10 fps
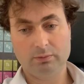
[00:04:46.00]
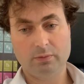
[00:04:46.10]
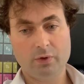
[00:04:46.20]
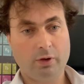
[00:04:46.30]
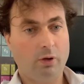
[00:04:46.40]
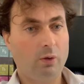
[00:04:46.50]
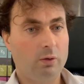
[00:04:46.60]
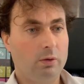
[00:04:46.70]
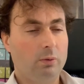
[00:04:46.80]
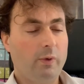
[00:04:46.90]

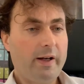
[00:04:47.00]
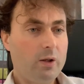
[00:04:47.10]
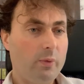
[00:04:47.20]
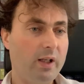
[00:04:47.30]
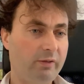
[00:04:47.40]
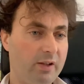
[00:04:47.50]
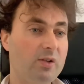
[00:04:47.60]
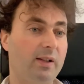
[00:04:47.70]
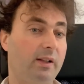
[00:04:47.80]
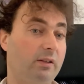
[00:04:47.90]
So why do we have
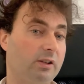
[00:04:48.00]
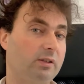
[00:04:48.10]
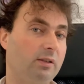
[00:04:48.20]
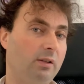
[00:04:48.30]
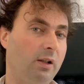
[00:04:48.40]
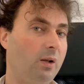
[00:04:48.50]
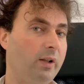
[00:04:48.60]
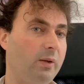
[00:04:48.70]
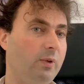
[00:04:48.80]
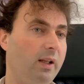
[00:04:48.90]
insulators? How
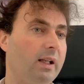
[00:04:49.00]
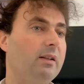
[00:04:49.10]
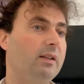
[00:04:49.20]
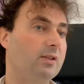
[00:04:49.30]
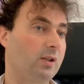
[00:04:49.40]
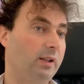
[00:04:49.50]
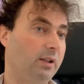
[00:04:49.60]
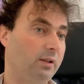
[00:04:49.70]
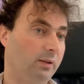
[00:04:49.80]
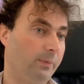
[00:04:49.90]
can we get an
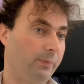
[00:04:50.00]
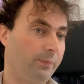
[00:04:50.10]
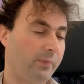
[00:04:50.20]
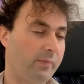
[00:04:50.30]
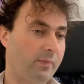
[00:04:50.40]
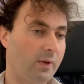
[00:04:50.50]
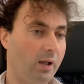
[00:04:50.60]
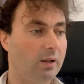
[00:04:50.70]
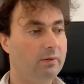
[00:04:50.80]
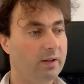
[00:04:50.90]
insulator?
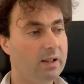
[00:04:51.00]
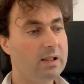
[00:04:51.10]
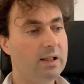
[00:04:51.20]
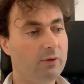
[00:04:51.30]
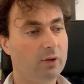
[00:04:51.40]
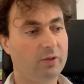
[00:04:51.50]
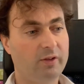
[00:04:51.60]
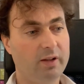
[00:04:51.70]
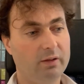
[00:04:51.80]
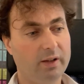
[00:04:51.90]
And with this level of
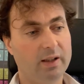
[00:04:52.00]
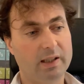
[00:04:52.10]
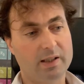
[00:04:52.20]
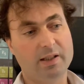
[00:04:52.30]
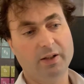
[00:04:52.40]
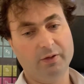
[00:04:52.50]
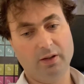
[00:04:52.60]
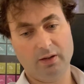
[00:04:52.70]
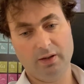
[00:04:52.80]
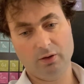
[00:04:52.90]
theory, that is
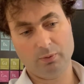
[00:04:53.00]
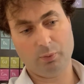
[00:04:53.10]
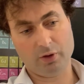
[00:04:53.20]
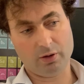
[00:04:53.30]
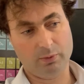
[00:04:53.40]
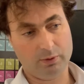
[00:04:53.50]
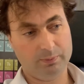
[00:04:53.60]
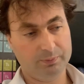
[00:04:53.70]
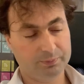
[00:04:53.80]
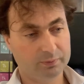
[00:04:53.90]
definitely not possible.